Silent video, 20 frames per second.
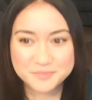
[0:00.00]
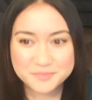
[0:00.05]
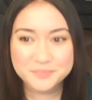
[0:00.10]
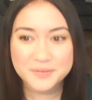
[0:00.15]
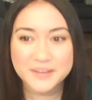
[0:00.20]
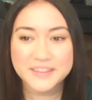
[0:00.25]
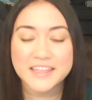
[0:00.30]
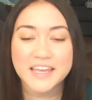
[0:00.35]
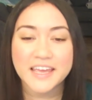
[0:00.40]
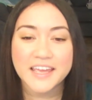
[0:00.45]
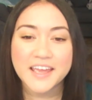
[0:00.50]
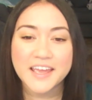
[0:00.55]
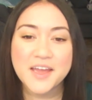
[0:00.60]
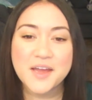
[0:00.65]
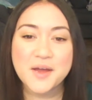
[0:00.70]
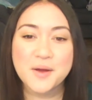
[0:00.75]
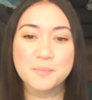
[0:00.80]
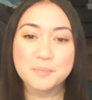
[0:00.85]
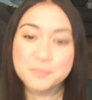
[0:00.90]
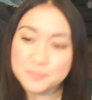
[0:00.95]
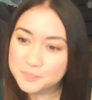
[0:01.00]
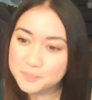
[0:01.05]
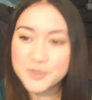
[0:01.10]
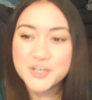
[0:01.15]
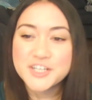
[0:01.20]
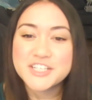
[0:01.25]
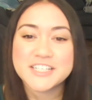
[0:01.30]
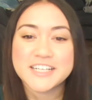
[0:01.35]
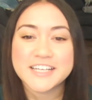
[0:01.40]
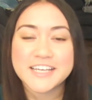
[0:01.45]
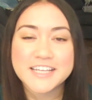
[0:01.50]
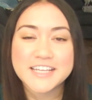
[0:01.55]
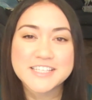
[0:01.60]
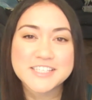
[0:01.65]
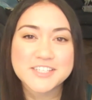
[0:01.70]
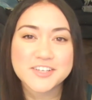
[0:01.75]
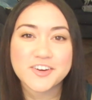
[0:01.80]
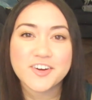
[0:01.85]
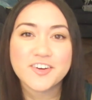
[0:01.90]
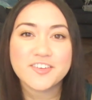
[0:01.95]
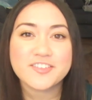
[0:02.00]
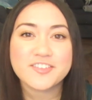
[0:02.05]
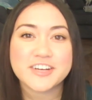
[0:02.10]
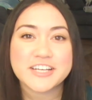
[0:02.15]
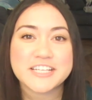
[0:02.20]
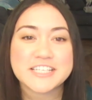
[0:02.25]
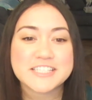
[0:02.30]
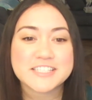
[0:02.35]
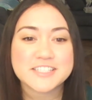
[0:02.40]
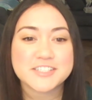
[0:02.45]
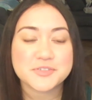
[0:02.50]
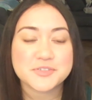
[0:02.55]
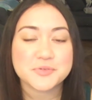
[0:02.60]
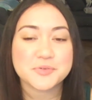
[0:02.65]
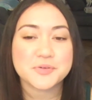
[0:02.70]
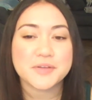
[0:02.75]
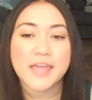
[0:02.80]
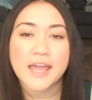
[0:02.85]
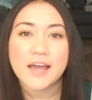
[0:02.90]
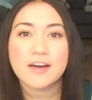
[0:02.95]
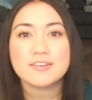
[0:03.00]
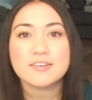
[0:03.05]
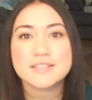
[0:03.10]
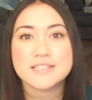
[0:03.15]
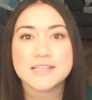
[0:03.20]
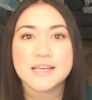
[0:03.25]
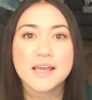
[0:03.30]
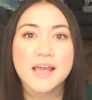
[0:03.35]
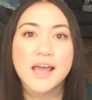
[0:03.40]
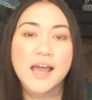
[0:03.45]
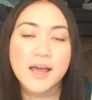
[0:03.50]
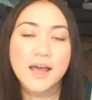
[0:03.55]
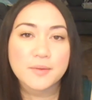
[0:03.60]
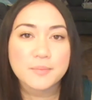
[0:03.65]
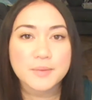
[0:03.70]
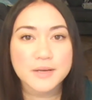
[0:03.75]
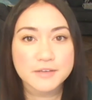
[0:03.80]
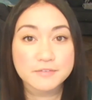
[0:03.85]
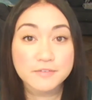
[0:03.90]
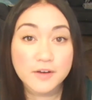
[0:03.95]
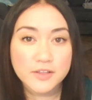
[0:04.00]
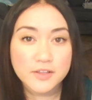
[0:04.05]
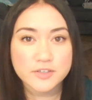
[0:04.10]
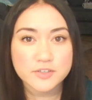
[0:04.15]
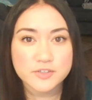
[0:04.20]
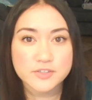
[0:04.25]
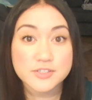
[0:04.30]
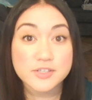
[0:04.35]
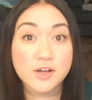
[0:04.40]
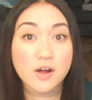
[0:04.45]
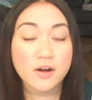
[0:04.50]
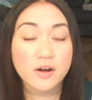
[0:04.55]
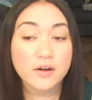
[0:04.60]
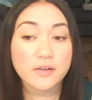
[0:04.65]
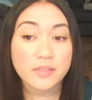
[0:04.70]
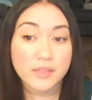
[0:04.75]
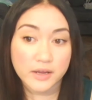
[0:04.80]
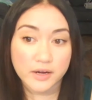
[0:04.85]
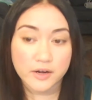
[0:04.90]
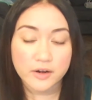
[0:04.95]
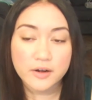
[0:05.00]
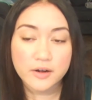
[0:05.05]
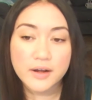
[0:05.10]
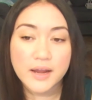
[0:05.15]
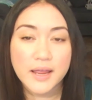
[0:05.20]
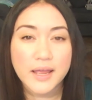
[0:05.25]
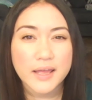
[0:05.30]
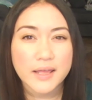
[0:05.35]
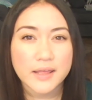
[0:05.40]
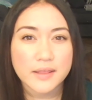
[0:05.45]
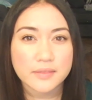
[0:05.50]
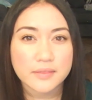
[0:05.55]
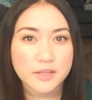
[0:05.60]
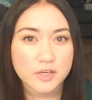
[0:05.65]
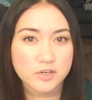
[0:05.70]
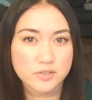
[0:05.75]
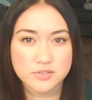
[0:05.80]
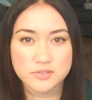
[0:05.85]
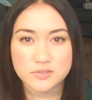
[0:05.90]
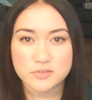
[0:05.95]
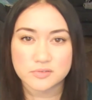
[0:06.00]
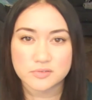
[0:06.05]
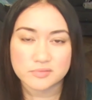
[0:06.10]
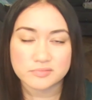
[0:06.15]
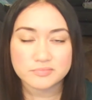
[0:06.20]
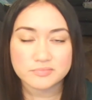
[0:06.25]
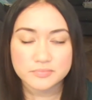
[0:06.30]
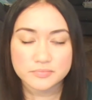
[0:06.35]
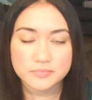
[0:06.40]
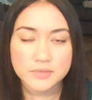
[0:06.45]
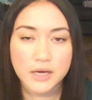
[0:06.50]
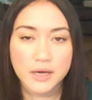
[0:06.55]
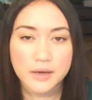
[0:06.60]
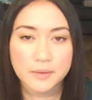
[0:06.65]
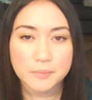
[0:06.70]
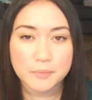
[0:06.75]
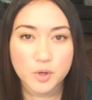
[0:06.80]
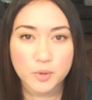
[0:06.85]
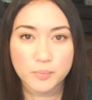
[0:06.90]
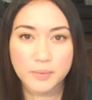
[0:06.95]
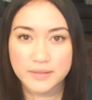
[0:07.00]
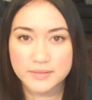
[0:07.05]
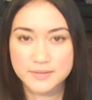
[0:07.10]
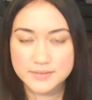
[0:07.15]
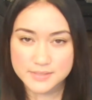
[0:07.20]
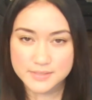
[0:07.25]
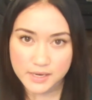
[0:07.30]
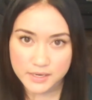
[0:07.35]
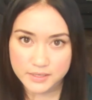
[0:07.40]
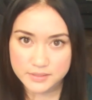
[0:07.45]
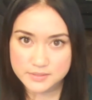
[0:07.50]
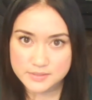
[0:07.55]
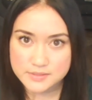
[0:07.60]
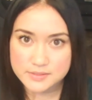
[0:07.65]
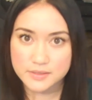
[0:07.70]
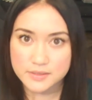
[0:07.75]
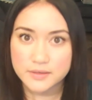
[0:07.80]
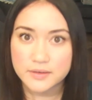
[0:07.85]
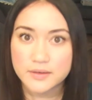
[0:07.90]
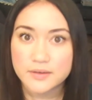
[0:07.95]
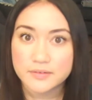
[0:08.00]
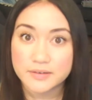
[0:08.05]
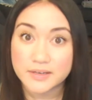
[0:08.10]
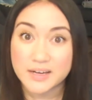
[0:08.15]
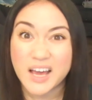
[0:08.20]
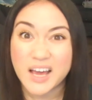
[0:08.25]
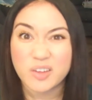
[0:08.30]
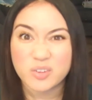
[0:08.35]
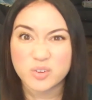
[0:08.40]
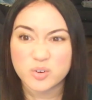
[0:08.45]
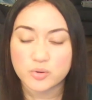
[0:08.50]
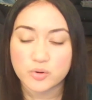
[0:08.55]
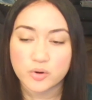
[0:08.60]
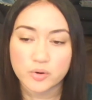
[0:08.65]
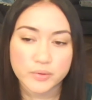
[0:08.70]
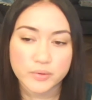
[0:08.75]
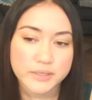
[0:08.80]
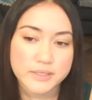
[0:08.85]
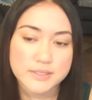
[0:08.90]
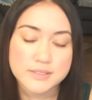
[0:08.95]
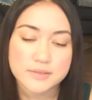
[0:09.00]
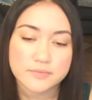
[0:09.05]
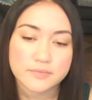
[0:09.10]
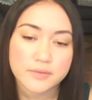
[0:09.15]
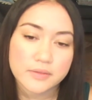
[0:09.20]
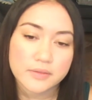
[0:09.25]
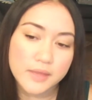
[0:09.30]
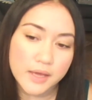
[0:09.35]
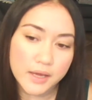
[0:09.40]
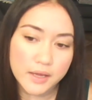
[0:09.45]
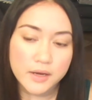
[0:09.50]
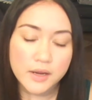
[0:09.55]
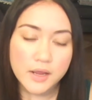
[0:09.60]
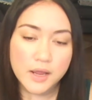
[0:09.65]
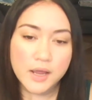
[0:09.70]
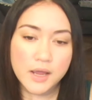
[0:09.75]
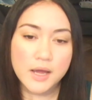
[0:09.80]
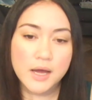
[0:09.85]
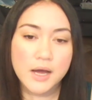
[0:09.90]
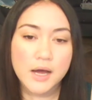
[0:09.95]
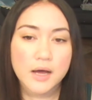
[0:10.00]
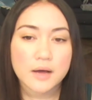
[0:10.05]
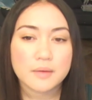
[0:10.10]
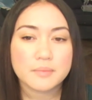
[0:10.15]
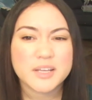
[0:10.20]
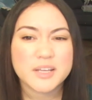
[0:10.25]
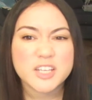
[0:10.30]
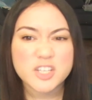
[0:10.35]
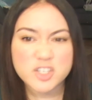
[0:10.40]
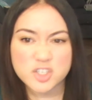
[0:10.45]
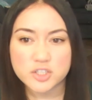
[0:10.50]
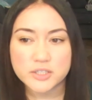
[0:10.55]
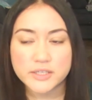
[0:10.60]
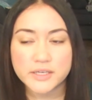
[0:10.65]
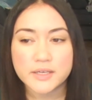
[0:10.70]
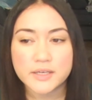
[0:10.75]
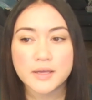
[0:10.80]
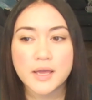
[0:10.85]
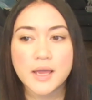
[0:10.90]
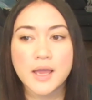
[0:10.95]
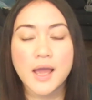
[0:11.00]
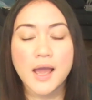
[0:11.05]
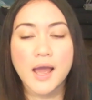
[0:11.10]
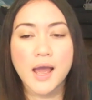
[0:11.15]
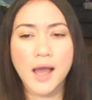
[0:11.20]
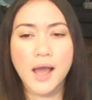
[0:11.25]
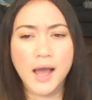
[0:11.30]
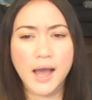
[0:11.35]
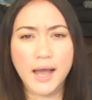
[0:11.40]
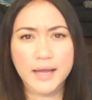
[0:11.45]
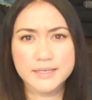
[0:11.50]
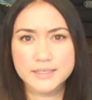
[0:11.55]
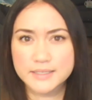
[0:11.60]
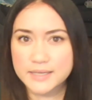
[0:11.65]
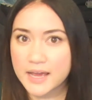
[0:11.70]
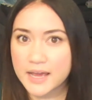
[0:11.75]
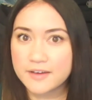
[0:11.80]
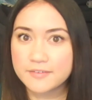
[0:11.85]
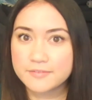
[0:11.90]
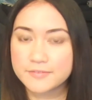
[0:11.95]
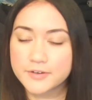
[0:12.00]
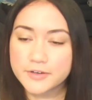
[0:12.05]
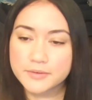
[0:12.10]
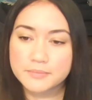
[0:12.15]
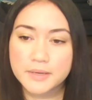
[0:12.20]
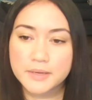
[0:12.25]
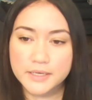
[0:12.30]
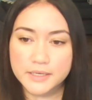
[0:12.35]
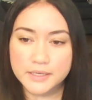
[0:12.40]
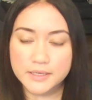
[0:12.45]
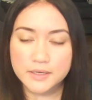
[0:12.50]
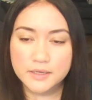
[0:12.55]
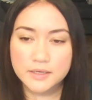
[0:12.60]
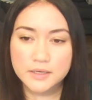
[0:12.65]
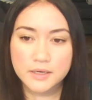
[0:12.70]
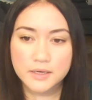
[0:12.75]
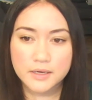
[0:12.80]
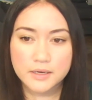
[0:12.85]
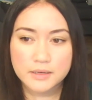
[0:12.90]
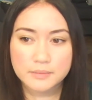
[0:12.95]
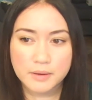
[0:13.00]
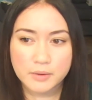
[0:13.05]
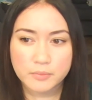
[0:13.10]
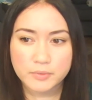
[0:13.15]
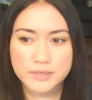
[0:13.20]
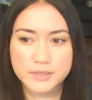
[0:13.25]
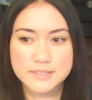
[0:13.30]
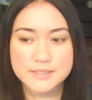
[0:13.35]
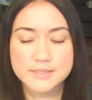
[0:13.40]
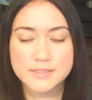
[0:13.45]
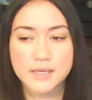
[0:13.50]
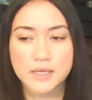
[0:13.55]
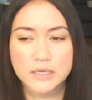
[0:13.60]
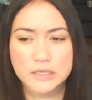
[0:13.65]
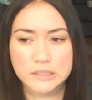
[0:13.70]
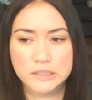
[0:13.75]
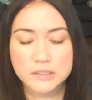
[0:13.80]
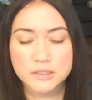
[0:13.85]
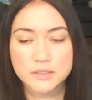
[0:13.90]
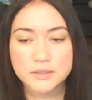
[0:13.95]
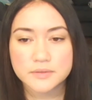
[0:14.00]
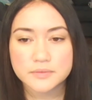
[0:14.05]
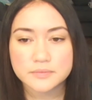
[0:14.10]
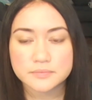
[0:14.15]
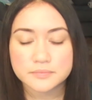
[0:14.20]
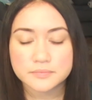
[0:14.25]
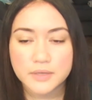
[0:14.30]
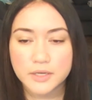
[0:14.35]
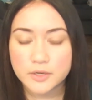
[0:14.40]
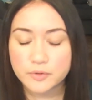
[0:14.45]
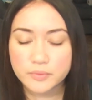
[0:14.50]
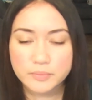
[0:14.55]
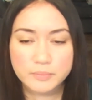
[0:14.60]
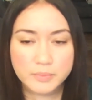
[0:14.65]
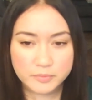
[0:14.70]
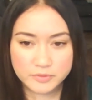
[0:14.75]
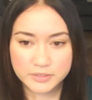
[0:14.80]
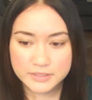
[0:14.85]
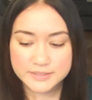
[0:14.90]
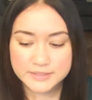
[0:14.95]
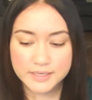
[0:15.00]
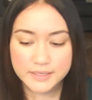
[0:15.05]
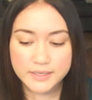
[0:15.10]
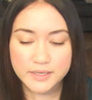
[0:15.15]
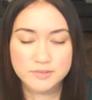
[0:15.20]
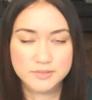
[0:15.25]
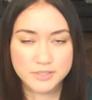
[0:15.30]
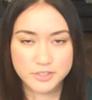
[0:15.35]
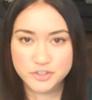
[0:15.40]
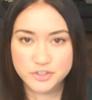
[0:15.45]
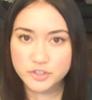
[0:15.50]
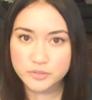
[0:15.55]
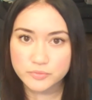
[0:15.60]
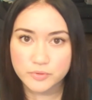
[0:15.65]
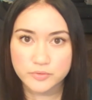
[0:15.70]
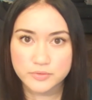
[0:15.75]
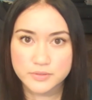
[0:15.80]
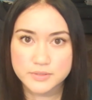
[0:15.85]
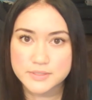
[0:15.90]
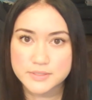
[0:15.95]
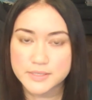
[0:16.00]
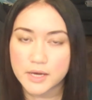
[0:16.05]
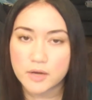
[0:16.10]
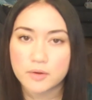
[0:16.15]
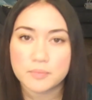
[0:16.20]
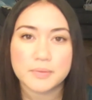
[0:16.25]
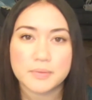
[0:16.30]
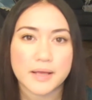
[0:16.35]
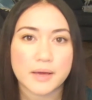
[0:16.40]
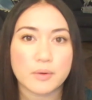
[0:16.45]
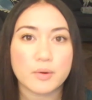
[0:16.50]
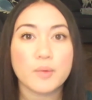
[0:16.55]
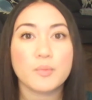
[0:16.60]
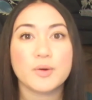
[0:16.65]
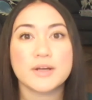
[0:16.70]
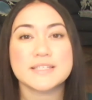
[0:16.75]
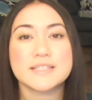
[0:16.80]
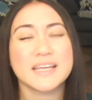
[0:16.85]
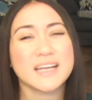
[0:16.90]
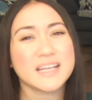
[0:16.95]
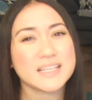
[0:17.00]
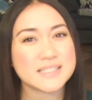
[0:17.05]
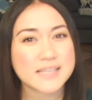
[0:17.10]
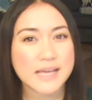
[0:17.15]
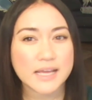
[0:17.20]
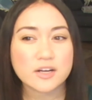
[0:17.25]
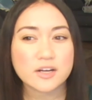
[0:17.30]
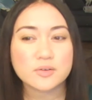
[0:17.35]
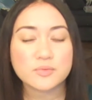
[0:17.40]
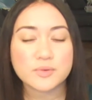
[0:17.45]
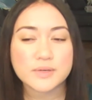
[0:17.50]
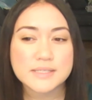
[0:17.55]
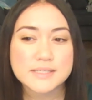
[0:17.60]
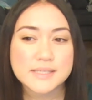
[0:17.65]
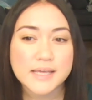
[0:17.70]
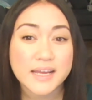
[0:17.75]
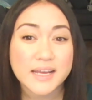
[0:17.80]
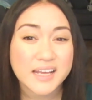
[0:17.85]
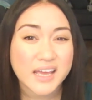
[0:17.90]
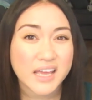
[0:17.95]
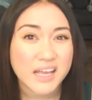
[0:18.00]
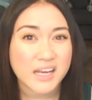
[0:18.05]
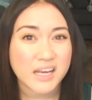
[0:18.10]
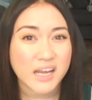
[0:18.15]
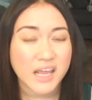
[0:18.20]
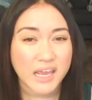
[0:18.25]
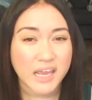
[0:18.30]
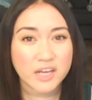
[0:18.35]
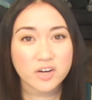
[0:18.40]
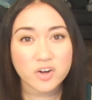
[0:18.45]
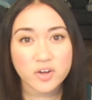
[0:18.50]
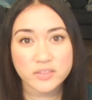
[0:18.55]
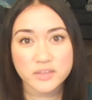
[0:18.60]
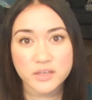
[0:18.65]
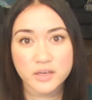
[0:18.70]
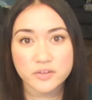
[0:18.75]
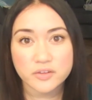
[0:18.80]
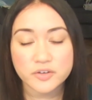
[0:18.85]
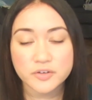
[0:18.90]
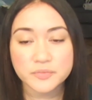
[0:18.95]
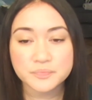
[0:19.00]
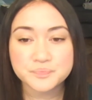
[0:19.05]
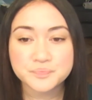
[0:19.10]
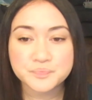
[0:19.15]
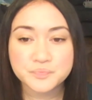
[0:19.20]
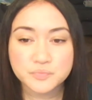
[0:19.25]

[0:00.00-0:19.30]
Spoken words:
But they push it against your ovaries to count how many follicles are there, and they also go by the size and how they're growing and stuff like that. Initially, I didn't have very many. I want to say, I don't remember the exact counts. I should have wrote this down, but I want to say I had 10 on one side and 8 on the other.